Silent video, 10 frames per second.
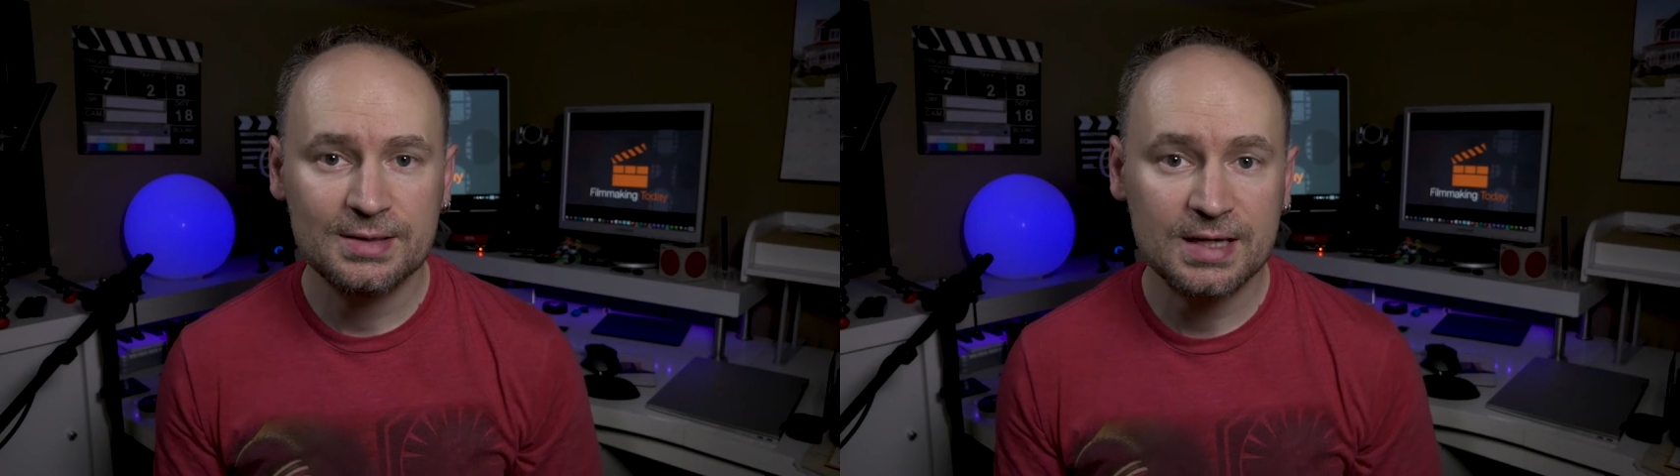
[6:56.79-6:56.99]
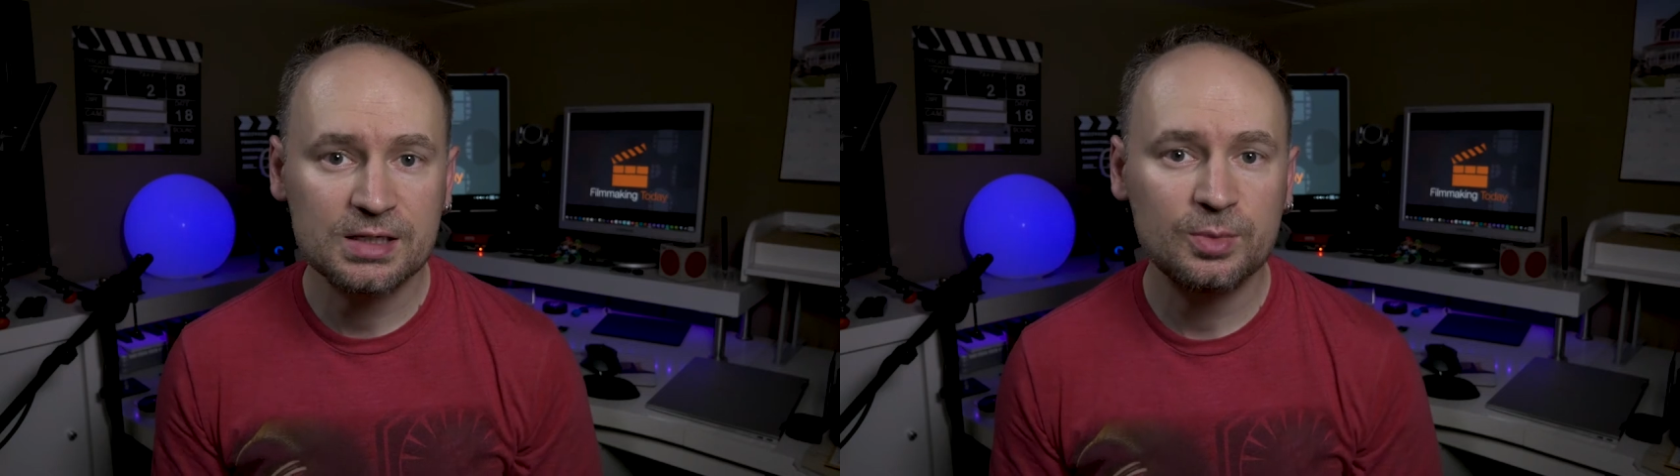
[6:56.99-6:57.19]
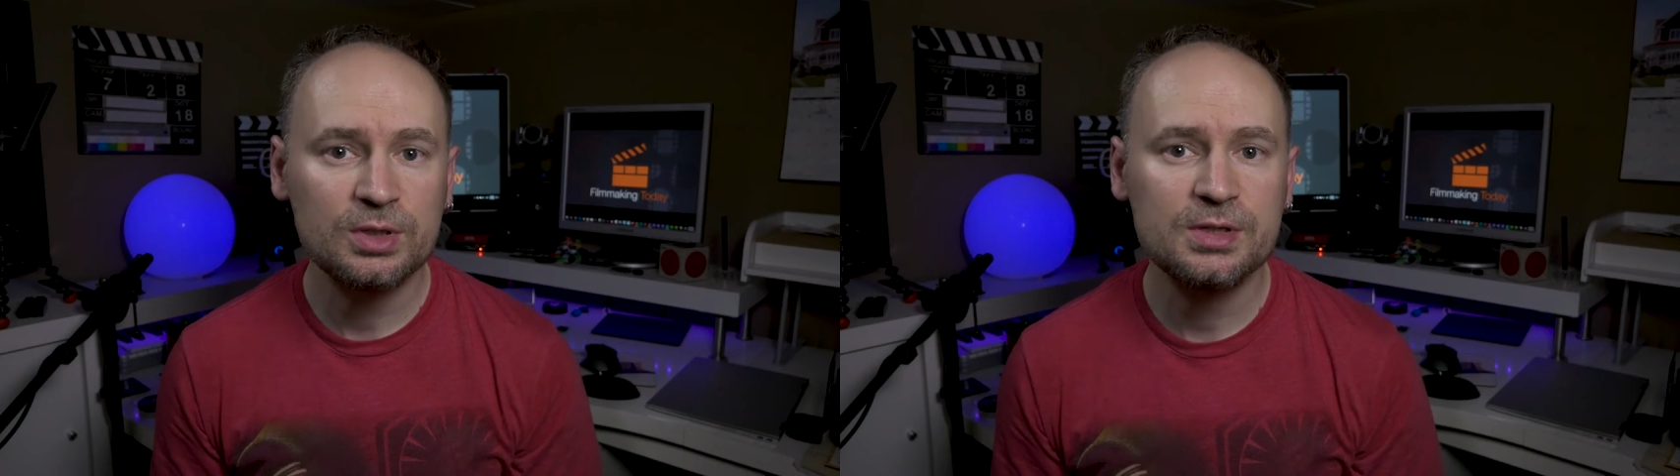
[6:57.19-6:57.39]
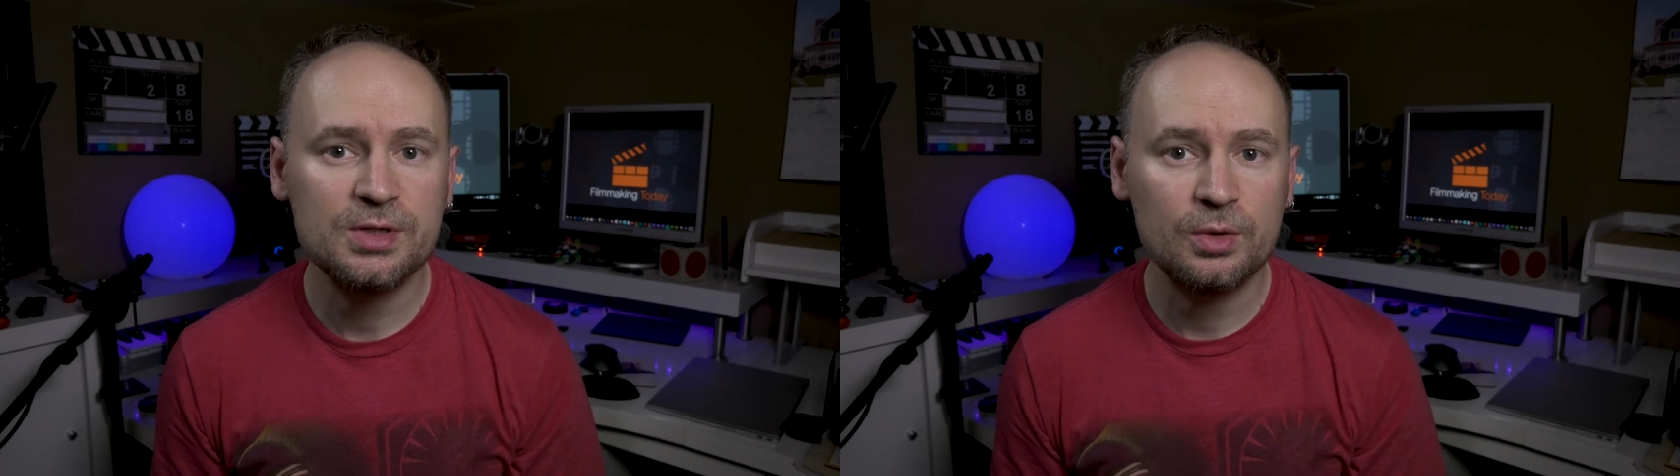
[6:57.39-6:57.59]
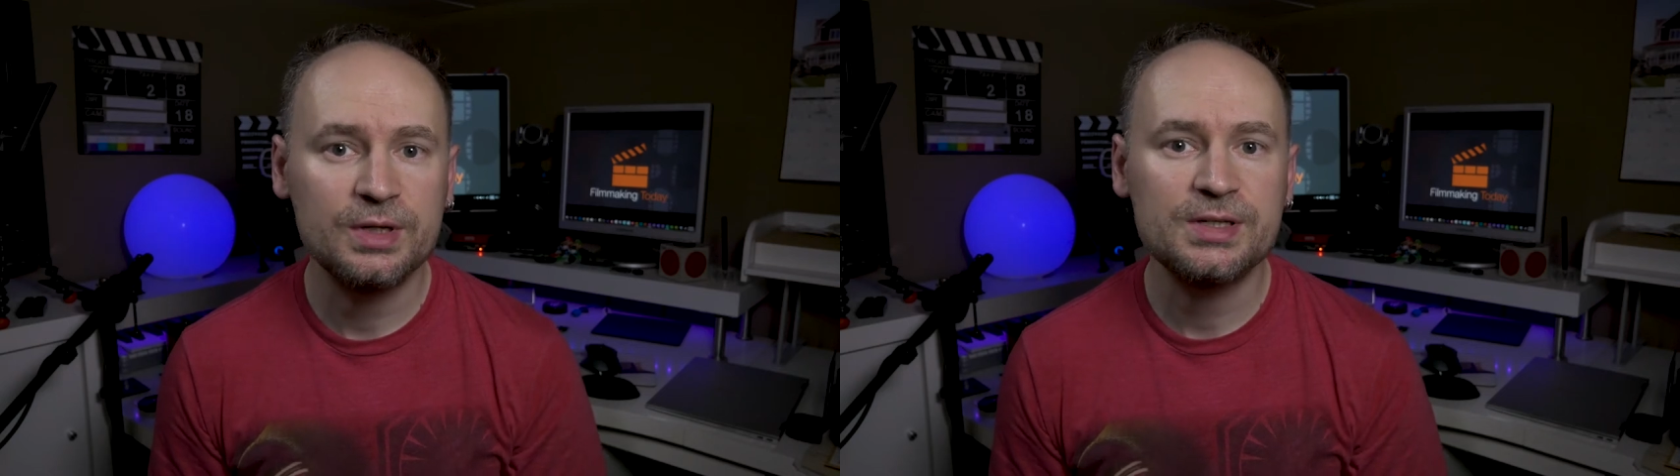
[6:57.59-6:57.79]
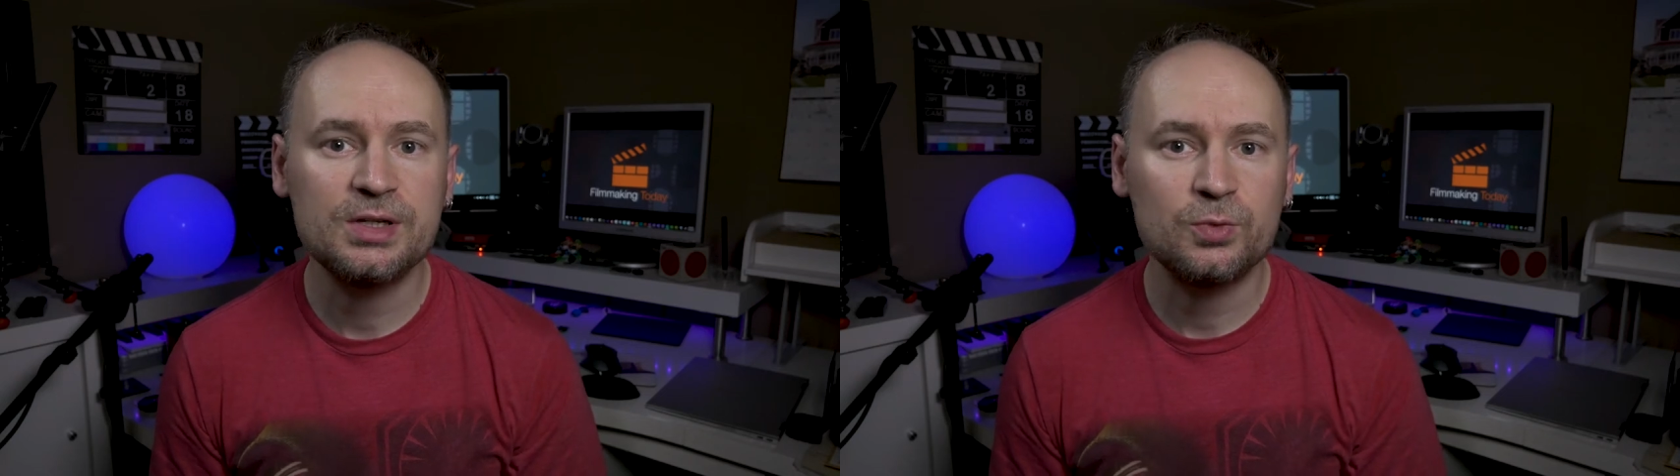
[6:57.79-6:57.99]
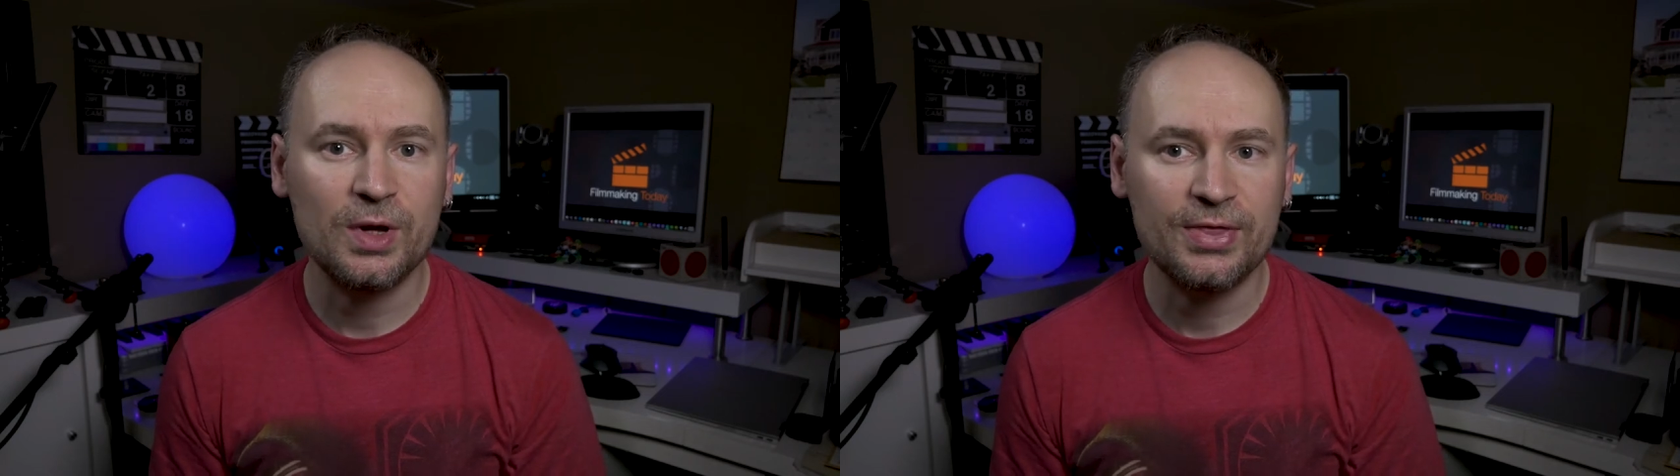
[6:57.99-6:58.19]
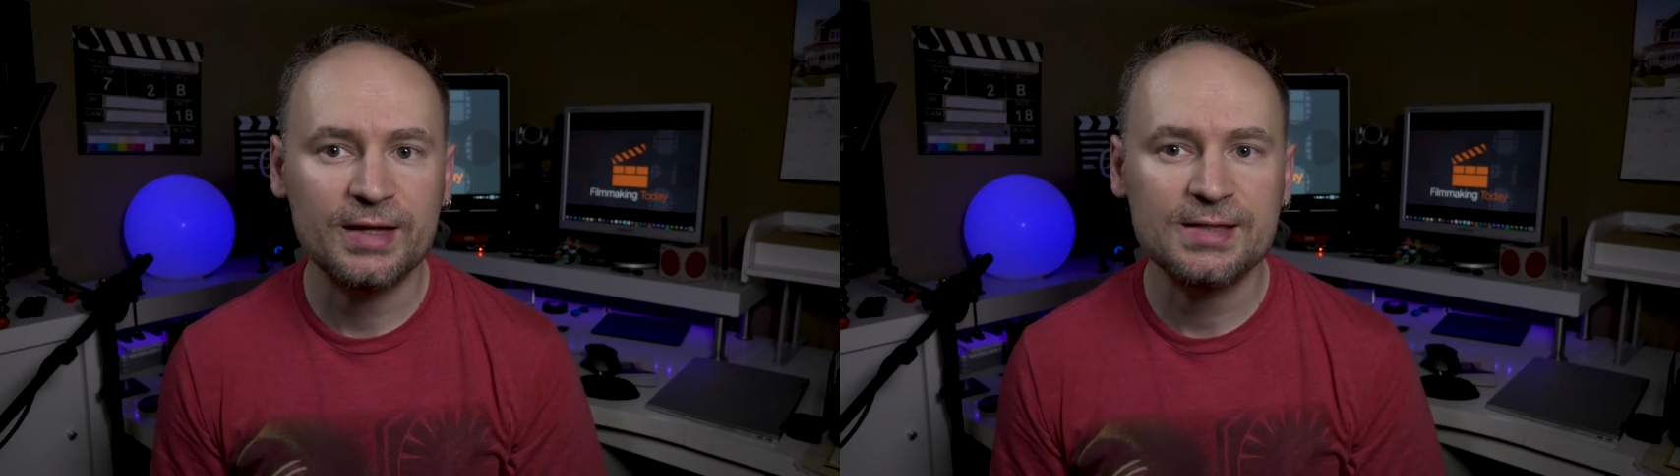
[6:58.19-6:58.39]
decibels, so this is
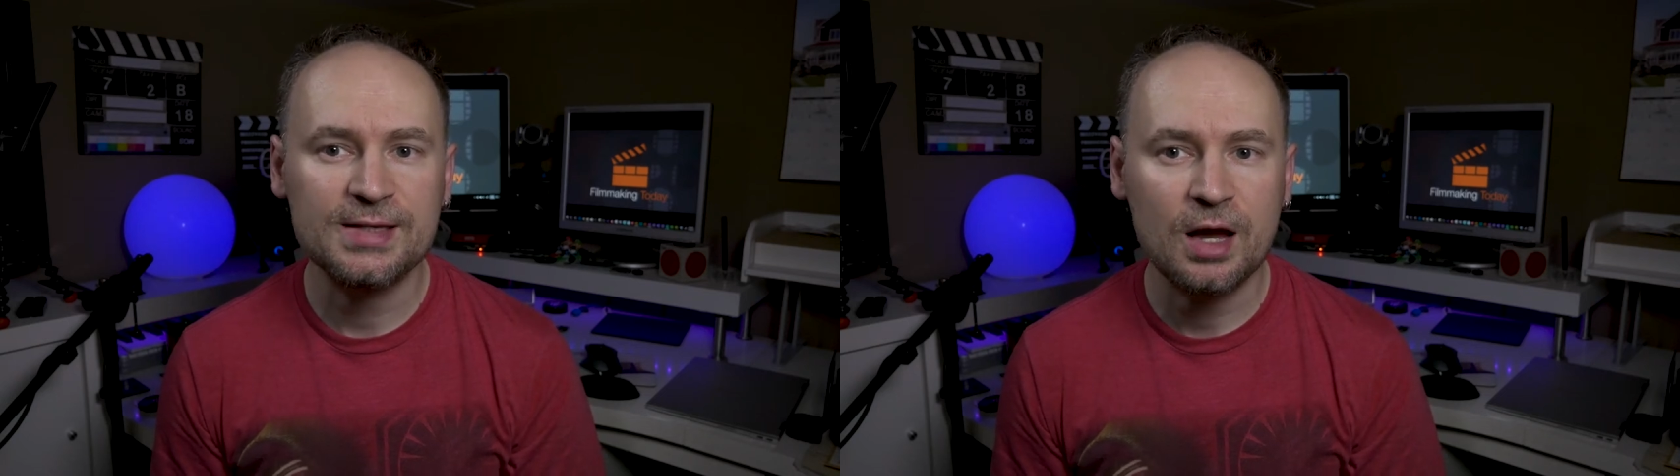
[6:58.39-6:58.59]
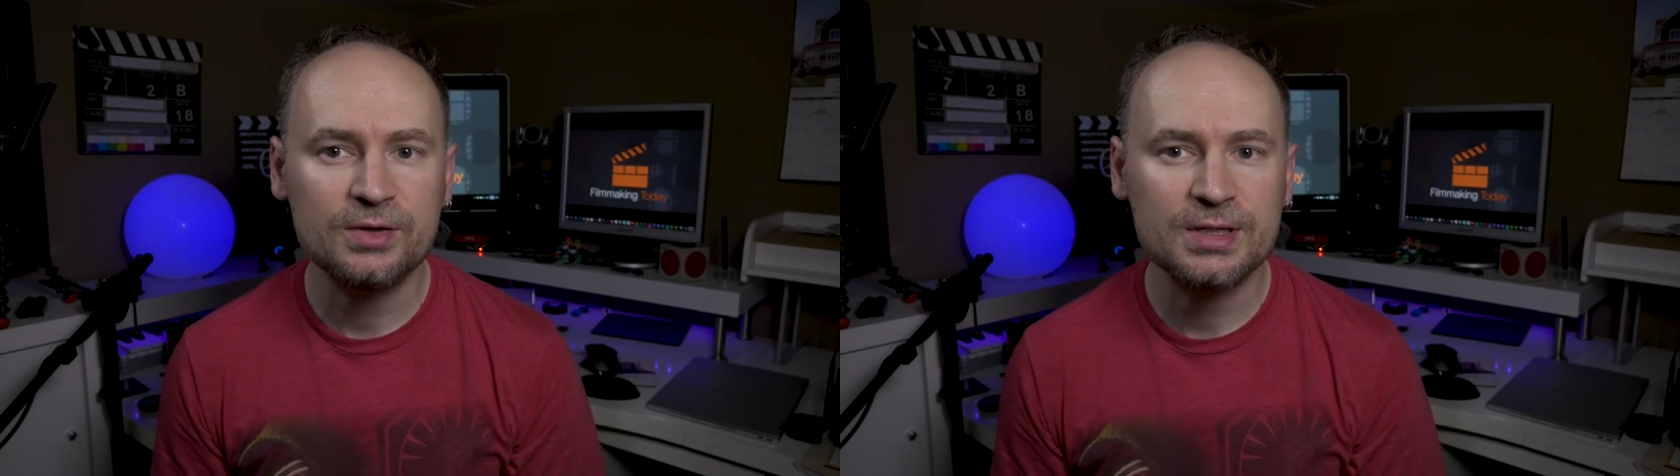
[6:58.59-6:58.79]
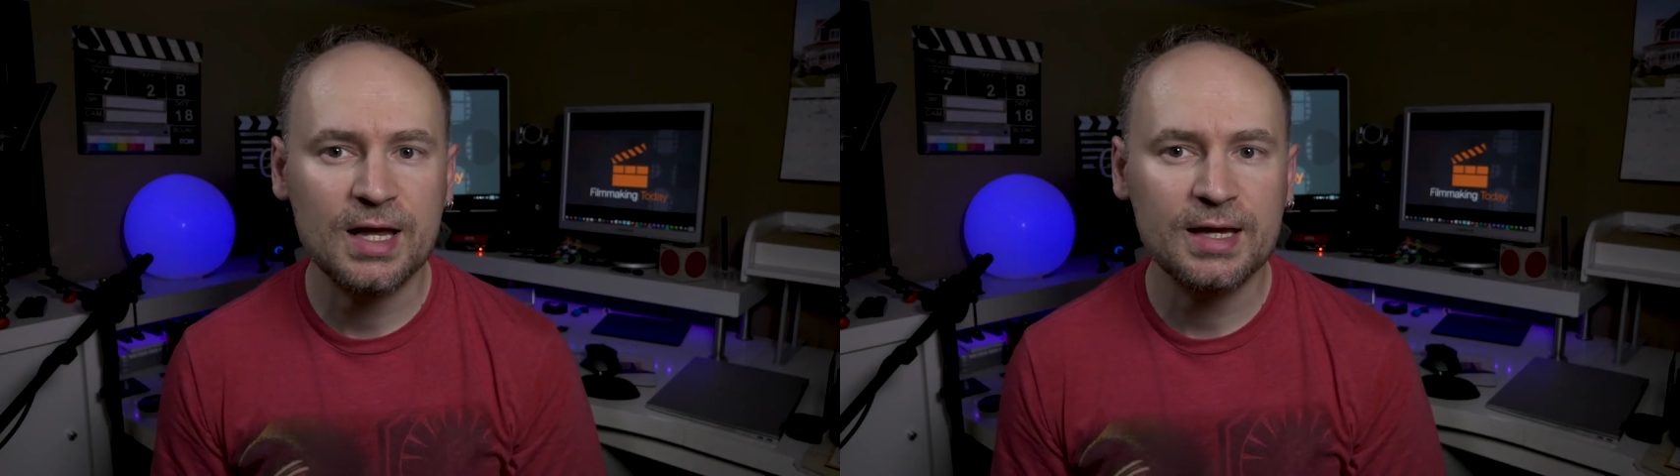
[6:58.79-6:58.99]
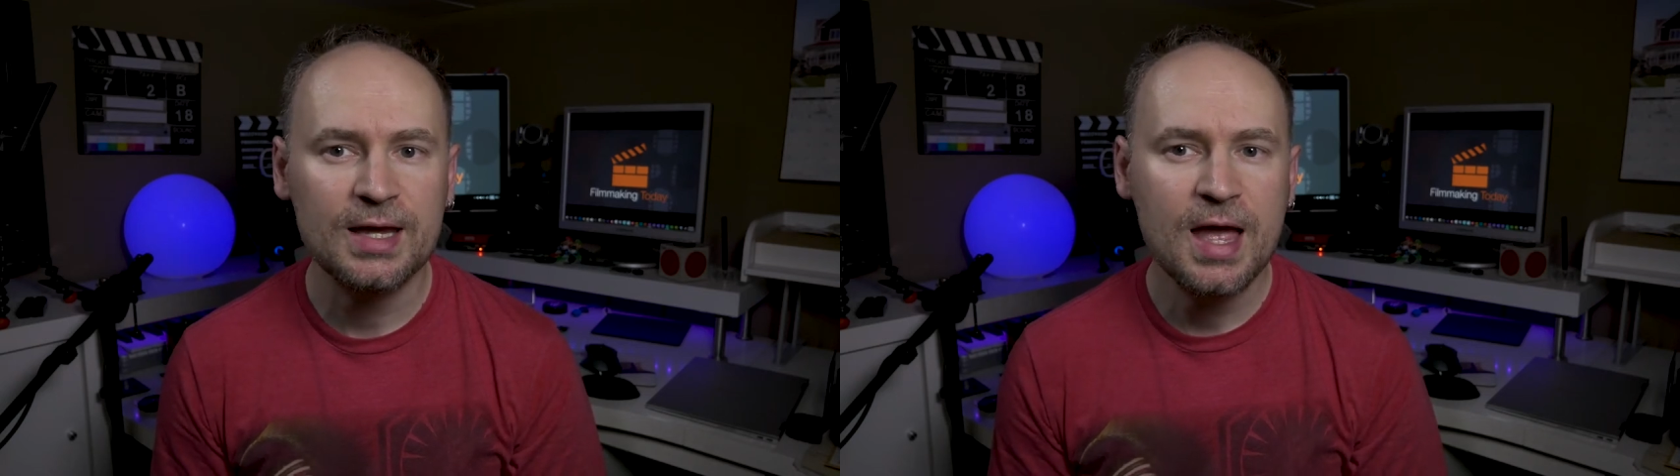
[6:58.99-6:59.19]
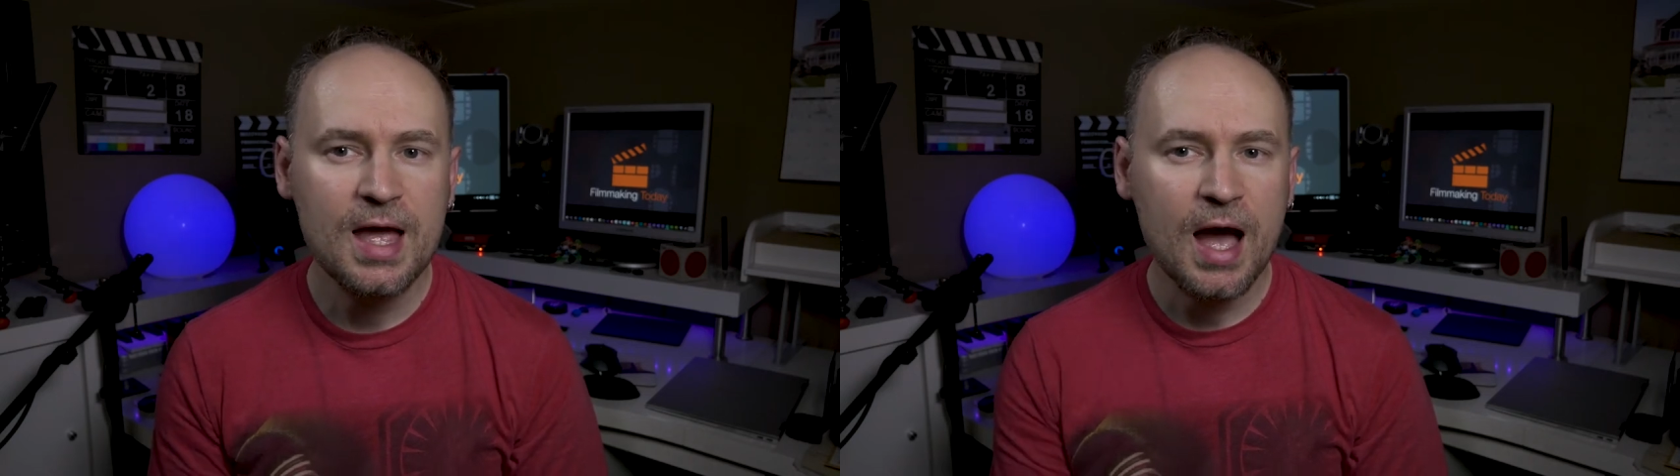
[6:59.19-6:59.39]
what that sounds like.